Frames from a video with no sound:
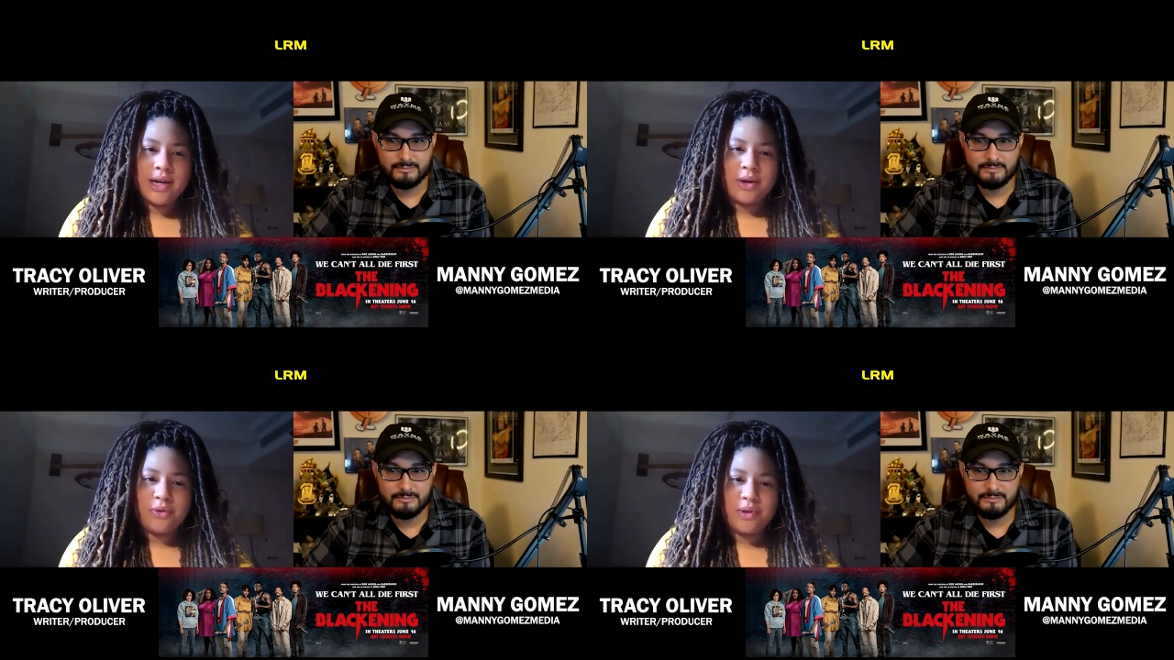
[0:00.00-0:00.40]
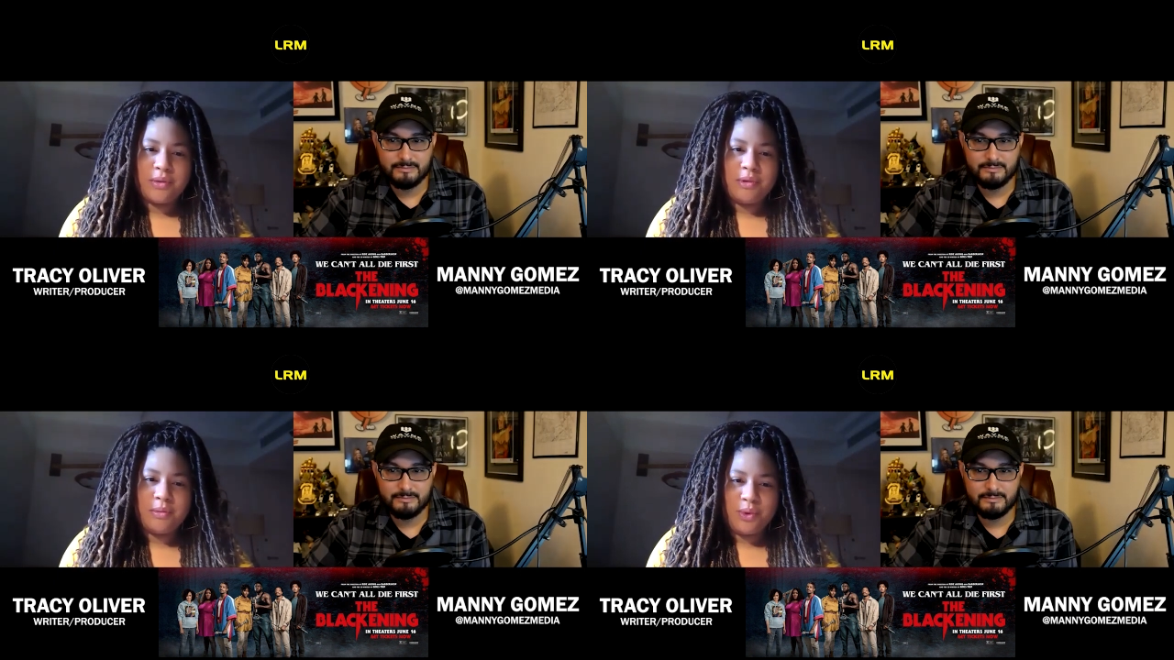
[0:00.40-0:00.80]
Speaker 1: I don't
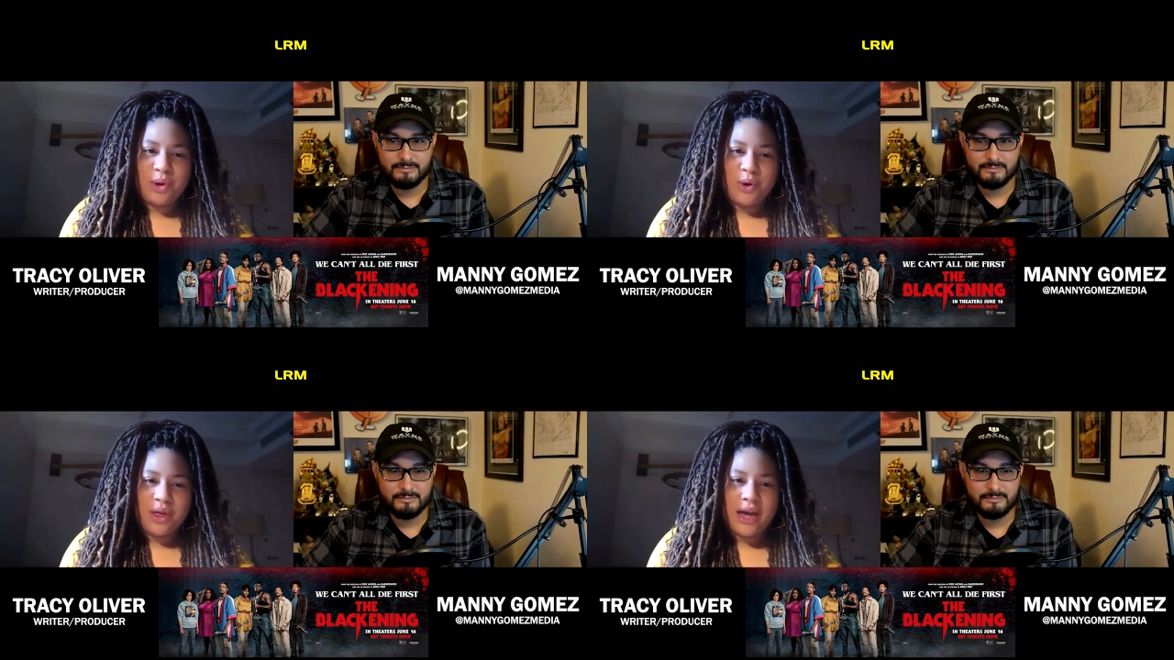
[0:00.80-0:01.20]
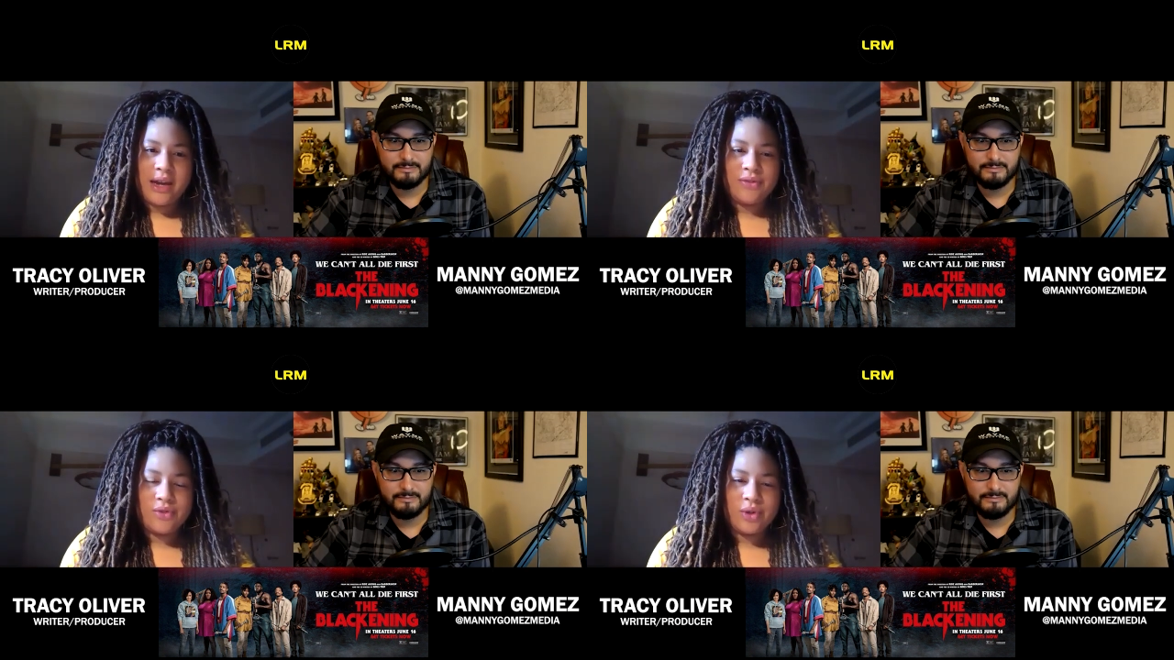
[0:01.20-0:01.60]
think people know
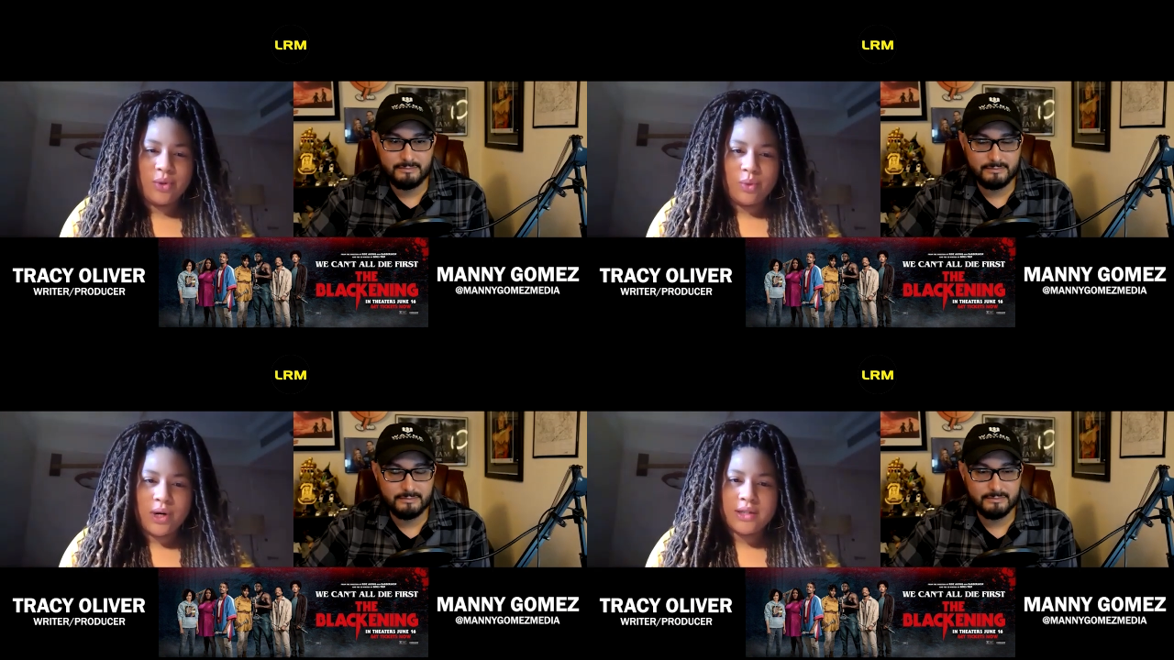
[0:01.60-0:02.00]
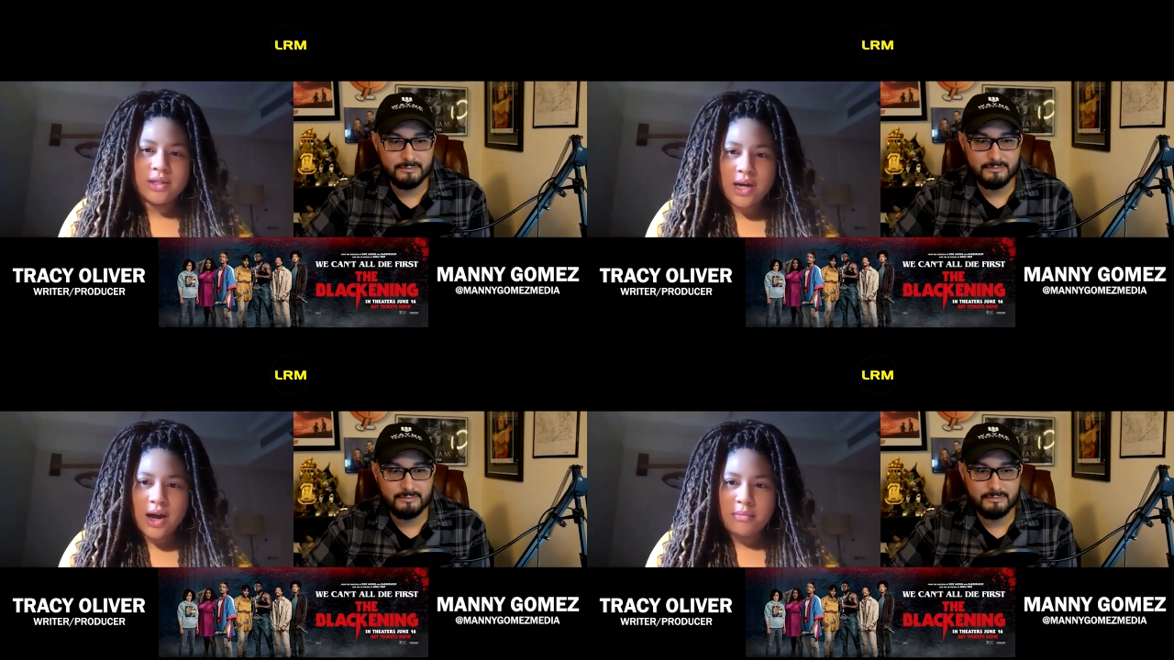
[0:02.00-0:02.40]
that until you
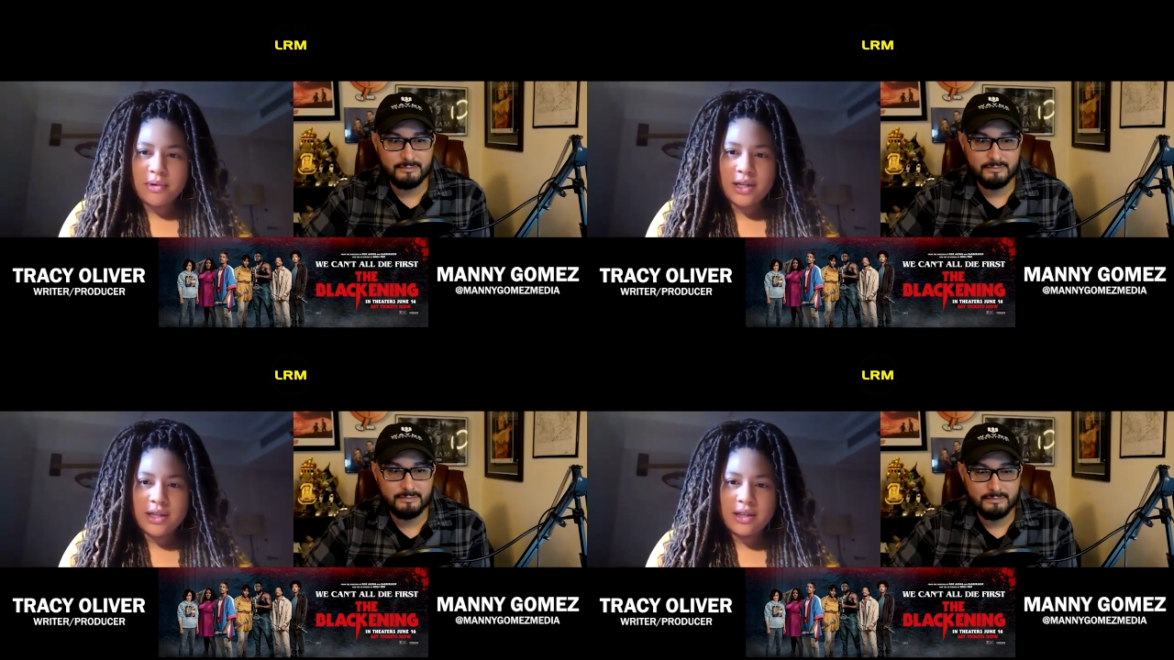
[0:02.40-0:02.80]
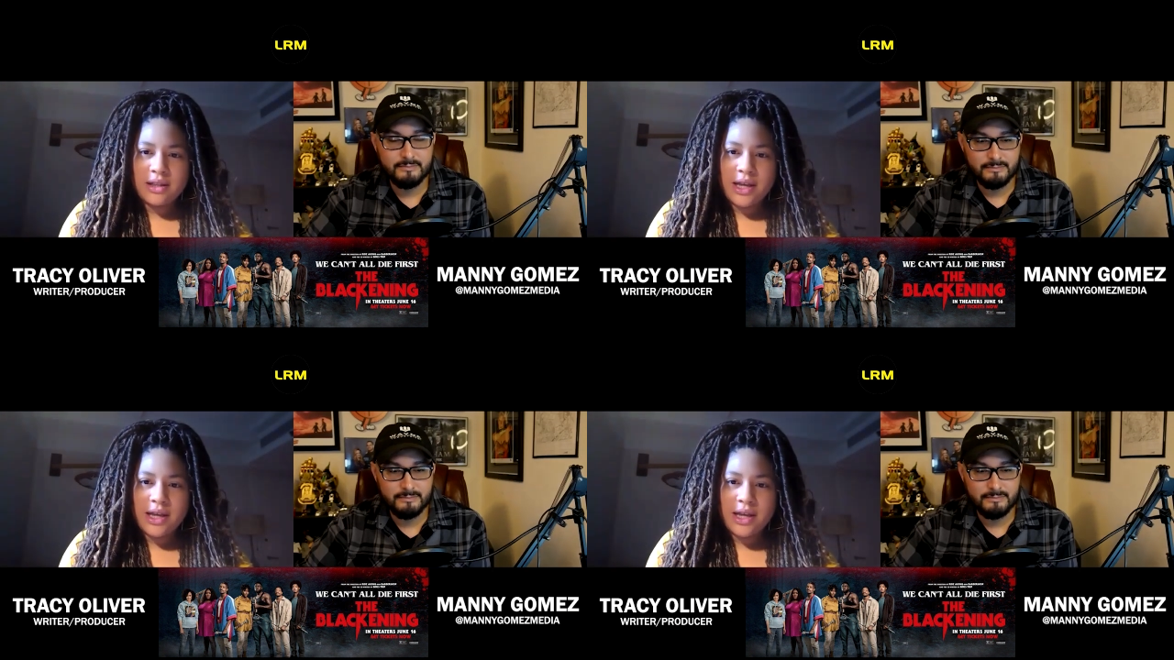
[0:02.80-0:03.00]
watch a comedy